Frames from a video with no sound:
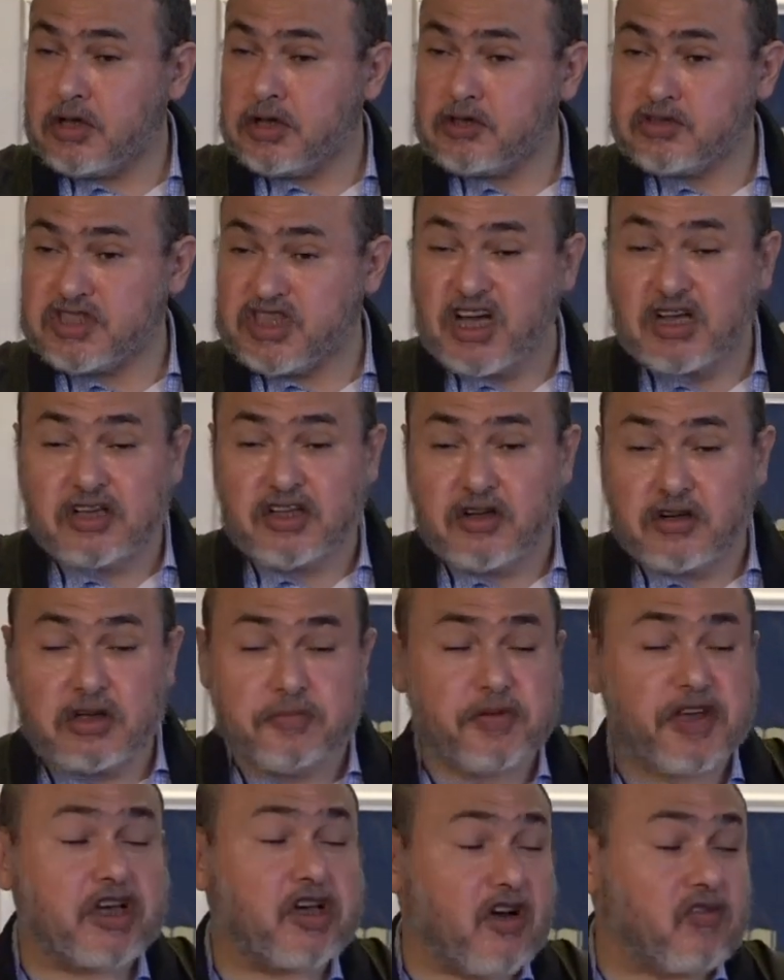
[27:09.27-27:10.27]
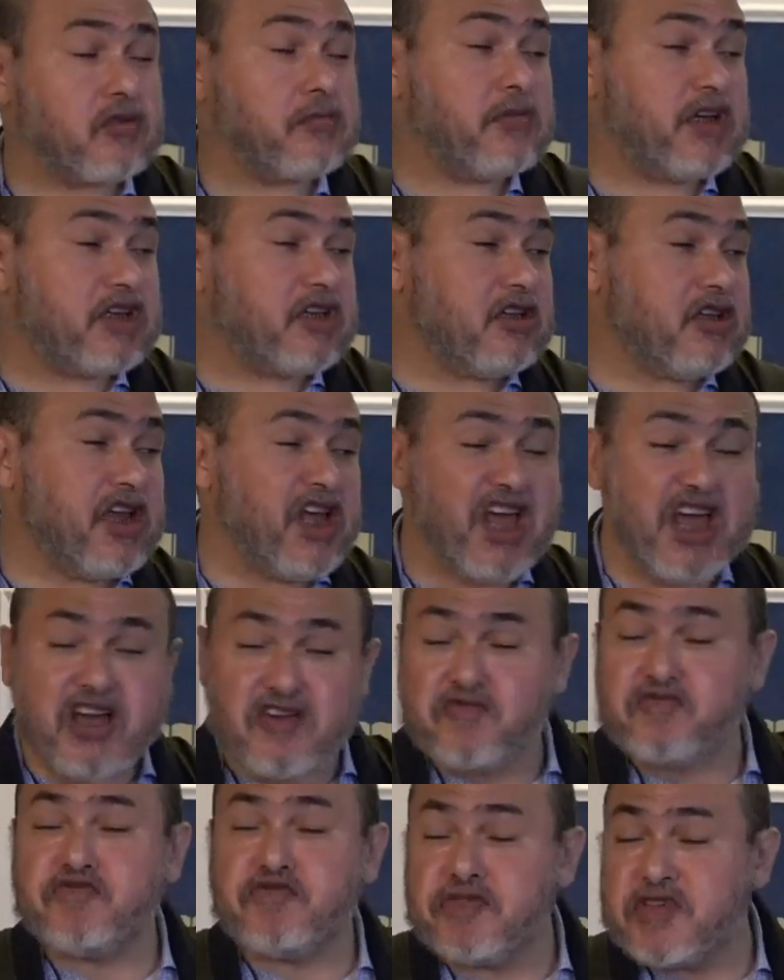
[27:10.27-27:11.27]
Saudi Arabian government,
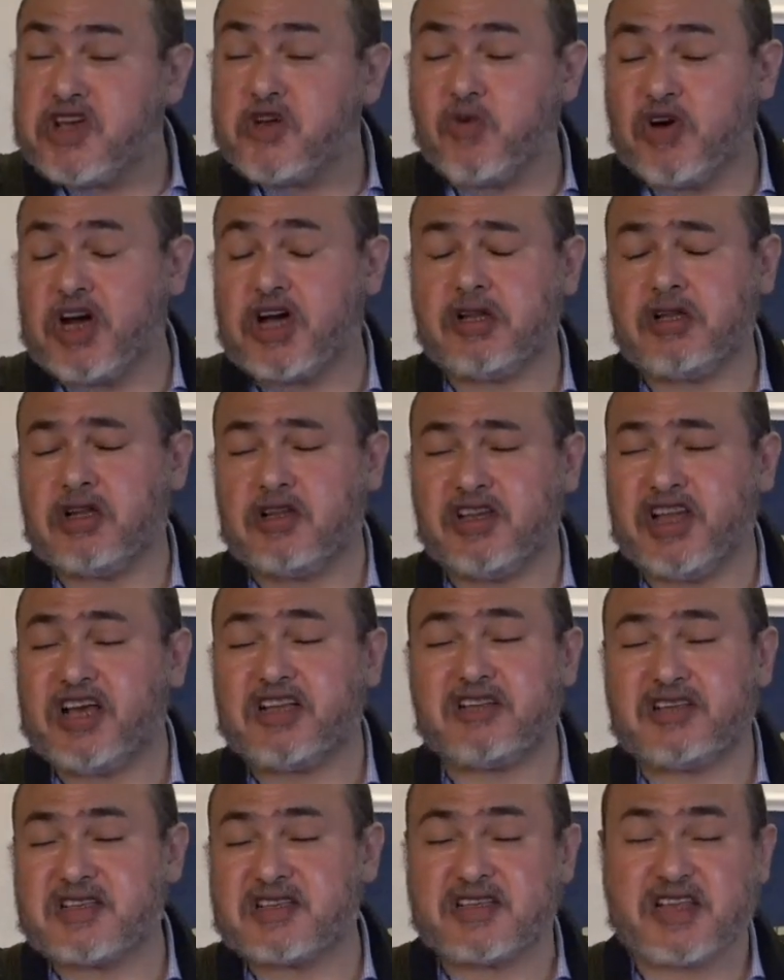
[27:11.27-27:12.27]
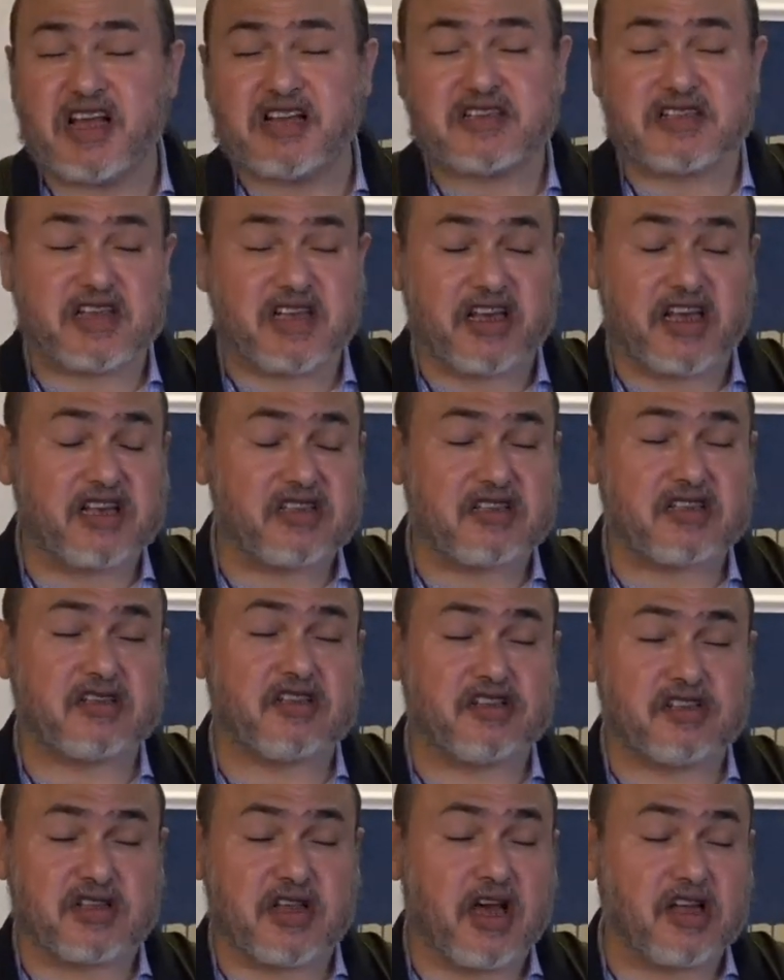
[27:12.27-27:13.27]
everyone that dissents against
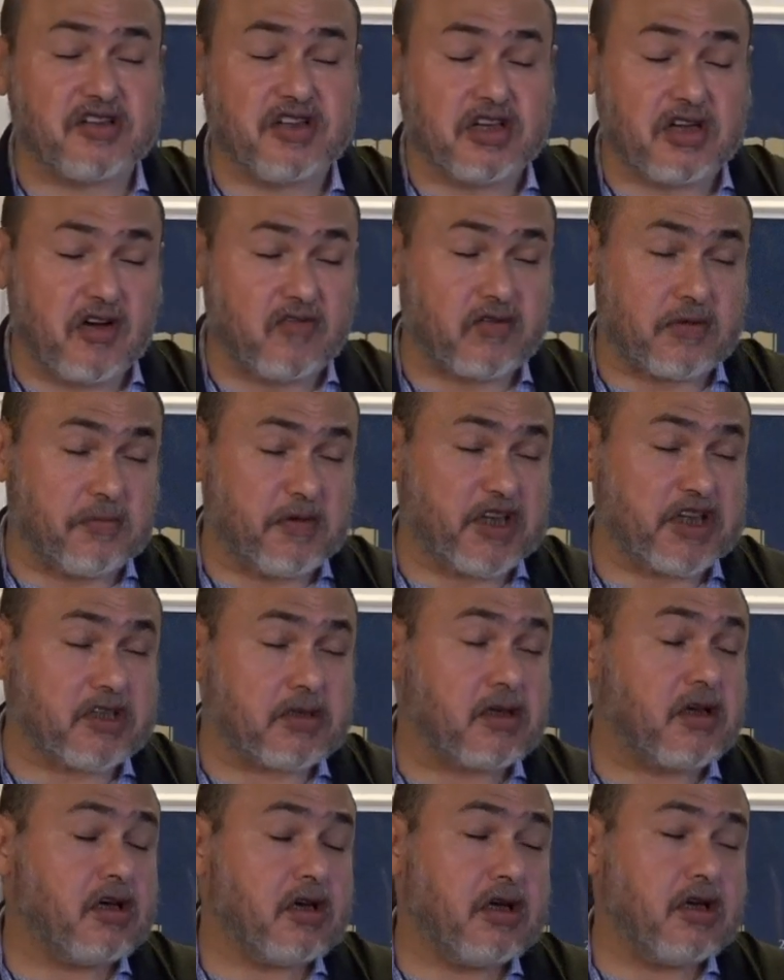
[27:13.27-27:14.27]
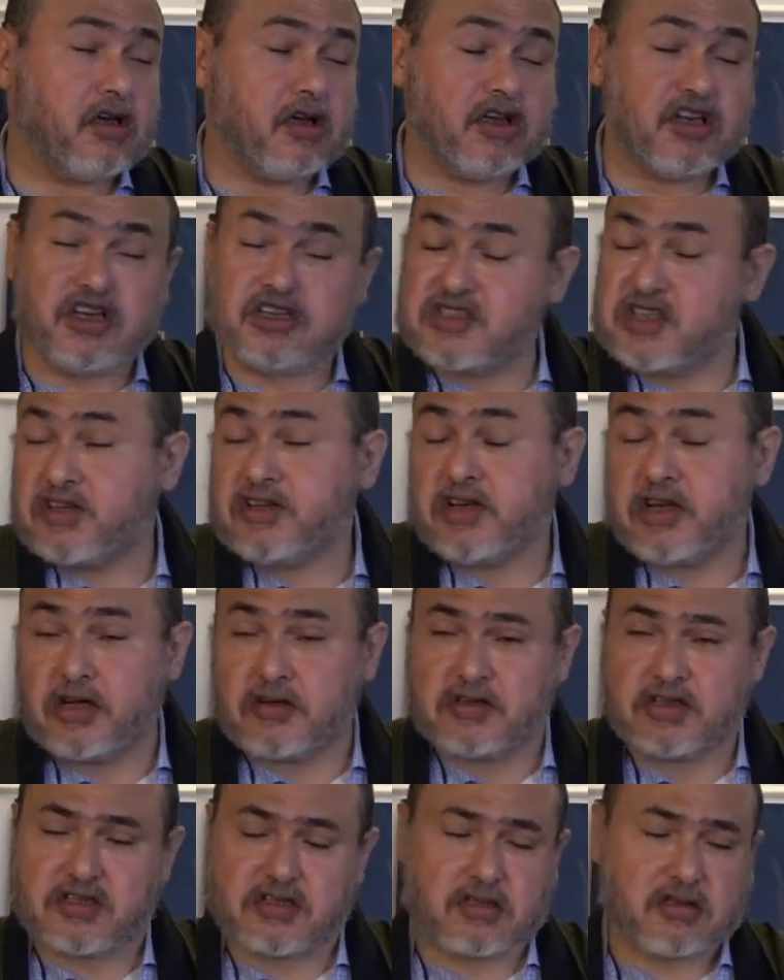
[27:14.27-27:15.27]
the Saudi government is a
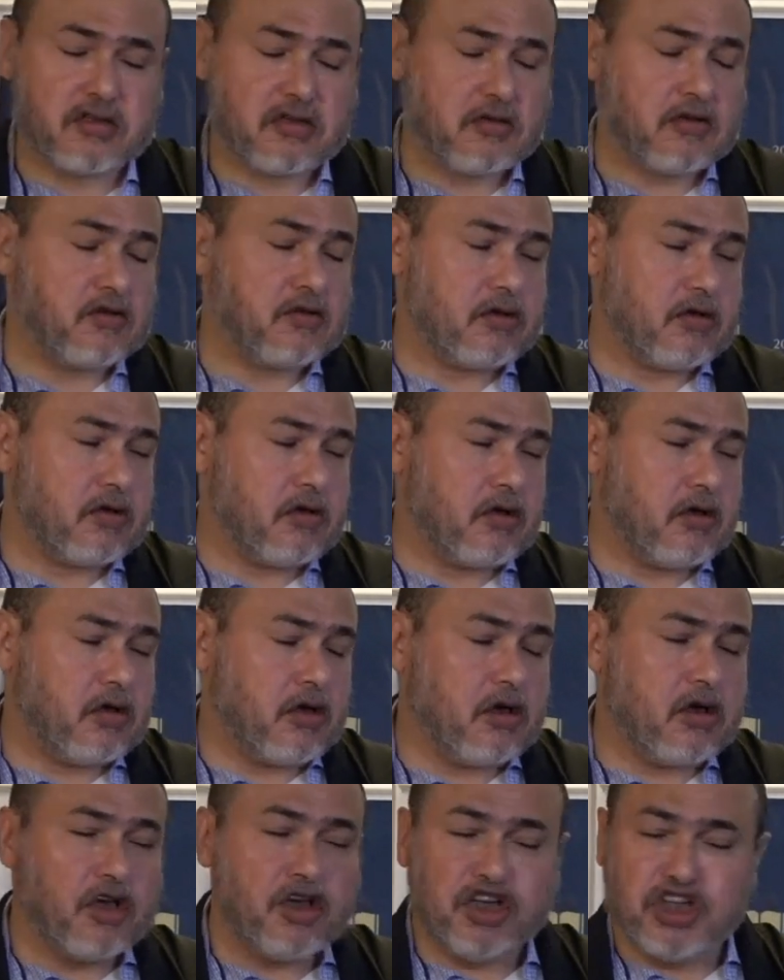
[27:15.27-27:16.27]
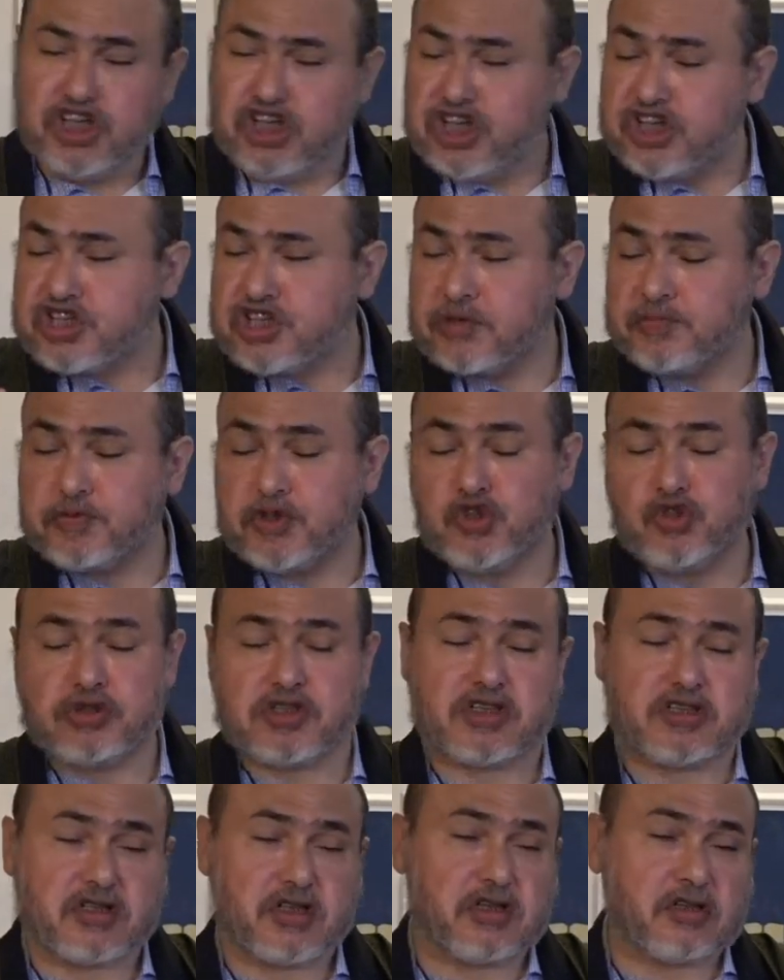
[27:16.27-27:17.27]
terrorist. Egypt
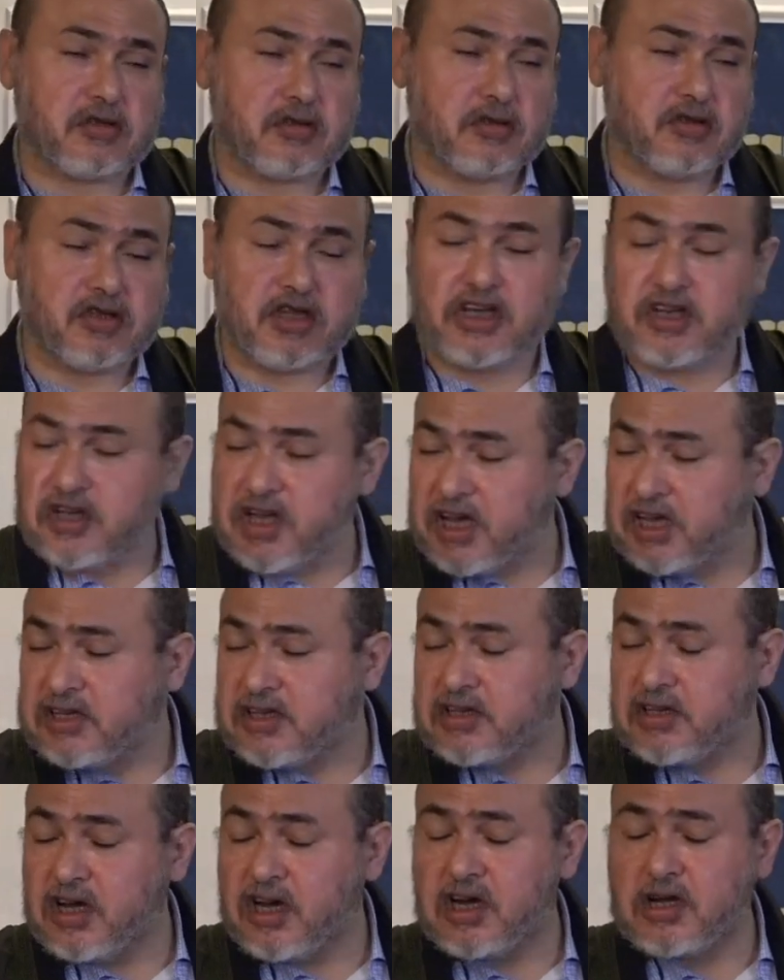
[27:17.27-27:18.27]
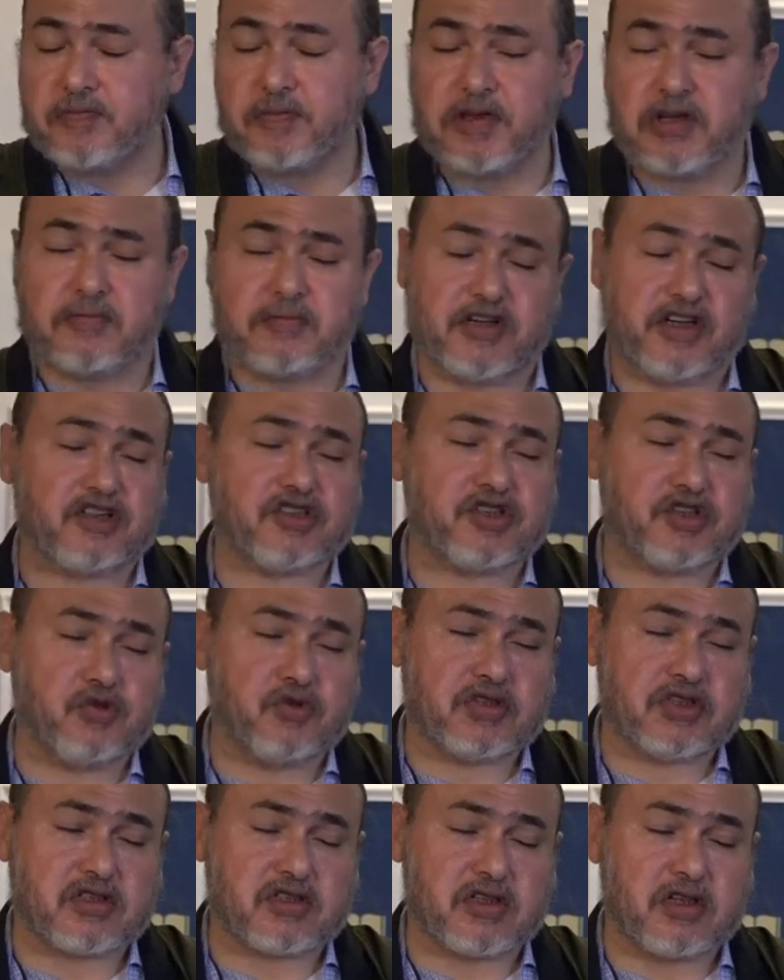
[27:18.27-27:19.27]
uses it. The United Arab Emirates
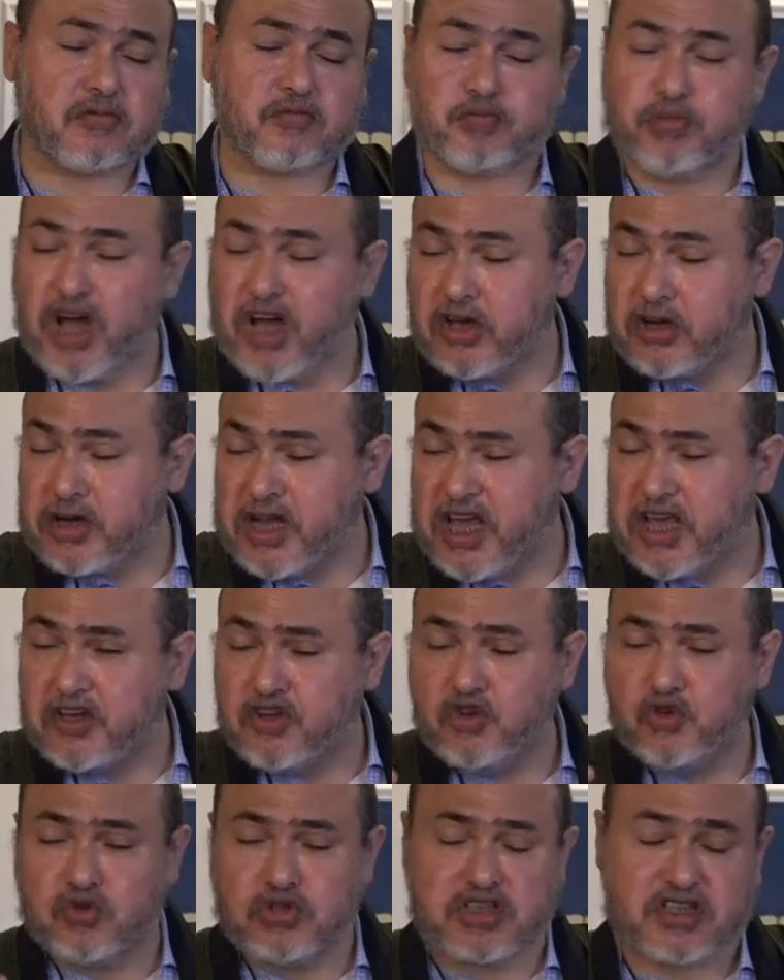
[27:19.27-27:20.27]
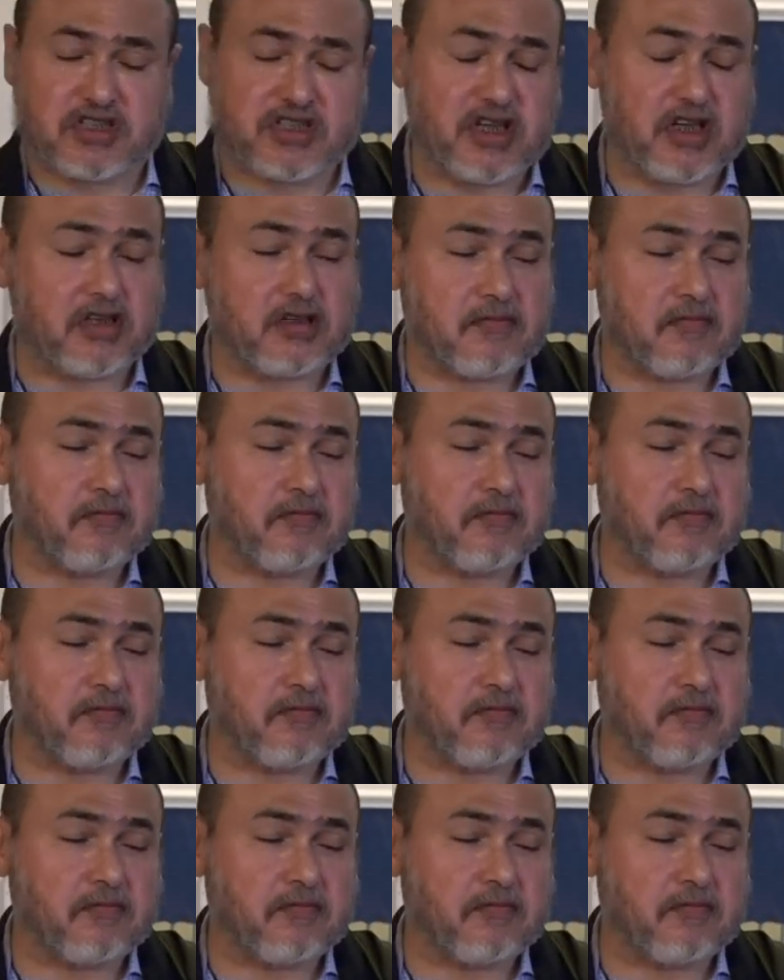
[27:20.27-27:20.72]
uses it. Bahrain uses it.